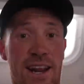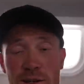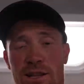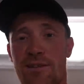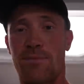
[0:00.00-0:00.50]
I
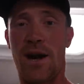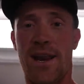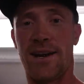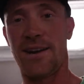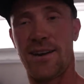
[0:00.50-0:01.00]
don't love
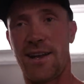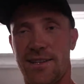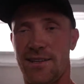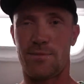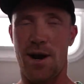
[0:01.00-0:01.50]
Brandon and not
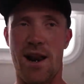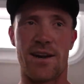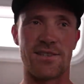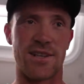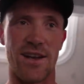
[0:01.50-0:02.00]
that Brandon
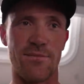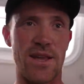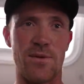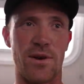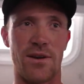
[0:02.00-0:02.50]
doesn't love
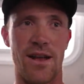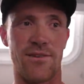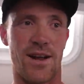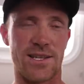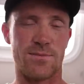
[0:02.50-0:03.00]
me and we don't have
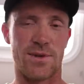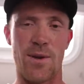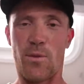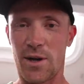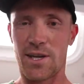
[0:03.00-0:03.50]
an awesome
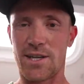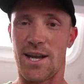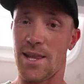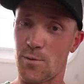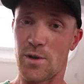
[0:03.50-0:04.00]
time working
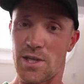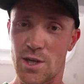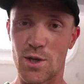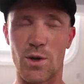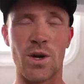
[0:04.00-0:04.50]
together. We
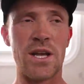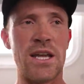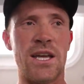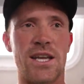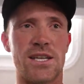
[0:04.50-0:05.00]
do.
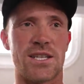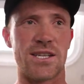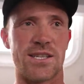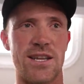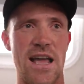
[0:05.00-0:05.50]
It's
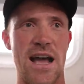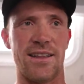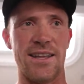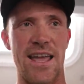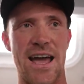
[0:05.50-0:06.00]
just
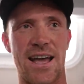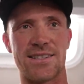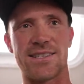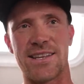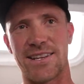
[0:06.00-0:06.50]
Allie
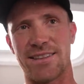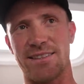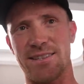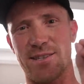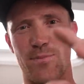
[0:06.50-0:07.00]
adds like
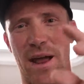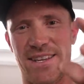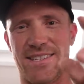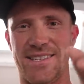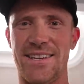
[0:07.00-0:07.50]
the
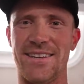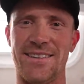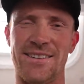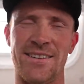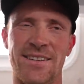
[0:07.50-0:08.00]
spice.
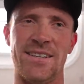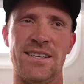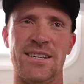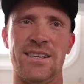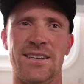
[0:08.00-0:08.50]

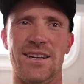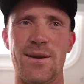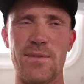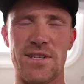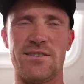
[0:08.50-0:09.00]
And
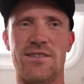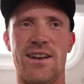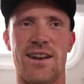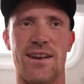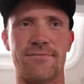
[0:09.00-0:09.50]
I missed her
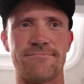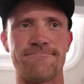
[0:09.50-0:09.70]
today.